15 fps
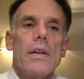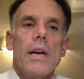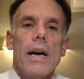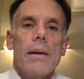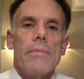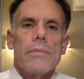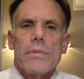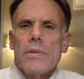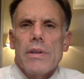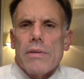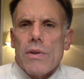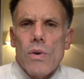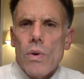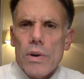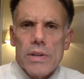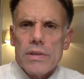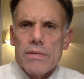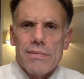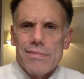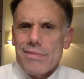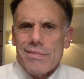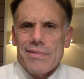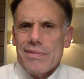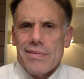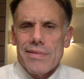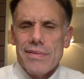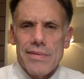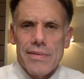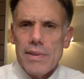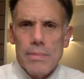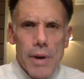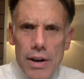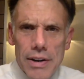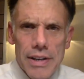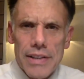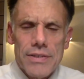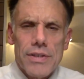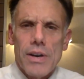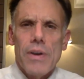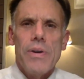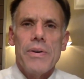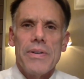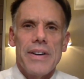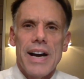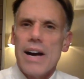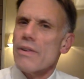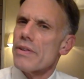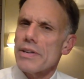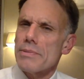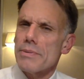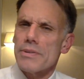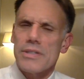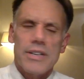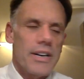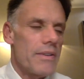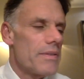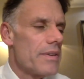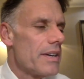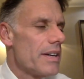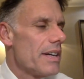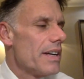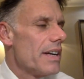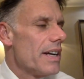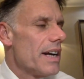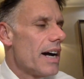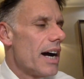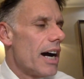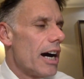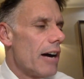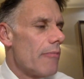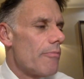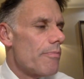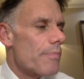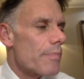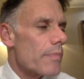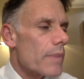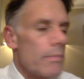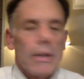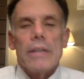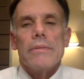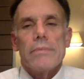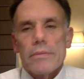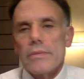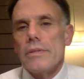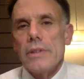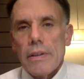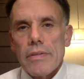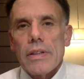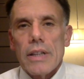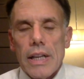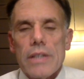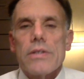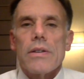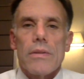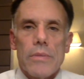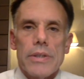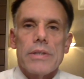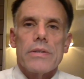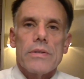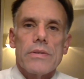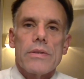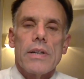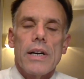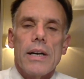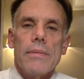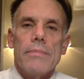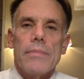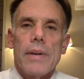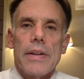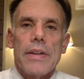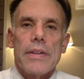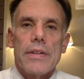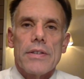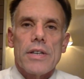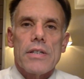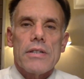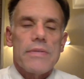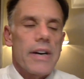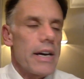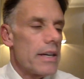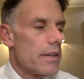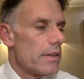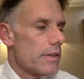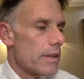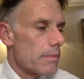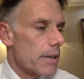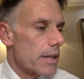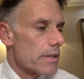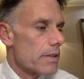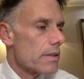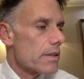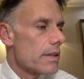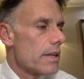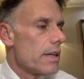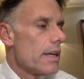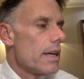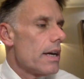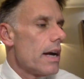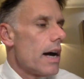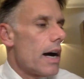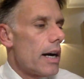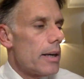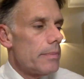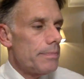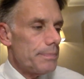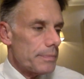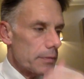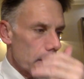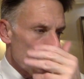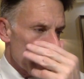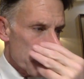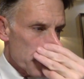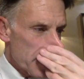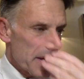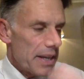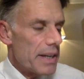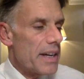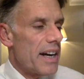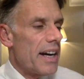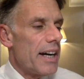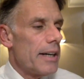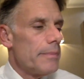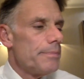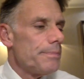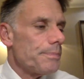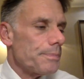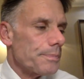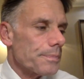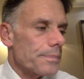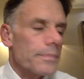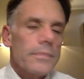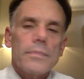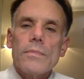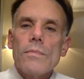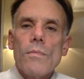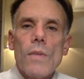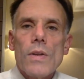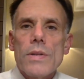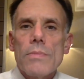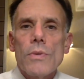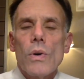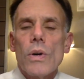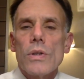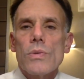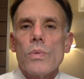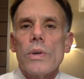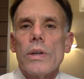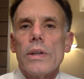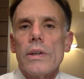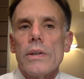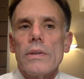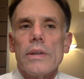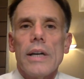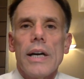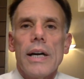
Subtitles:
the court isn't a party, so how are they supposed to know? But nevertheless, there are reasons, I think, that justify it in some cases. Number 3, some courts will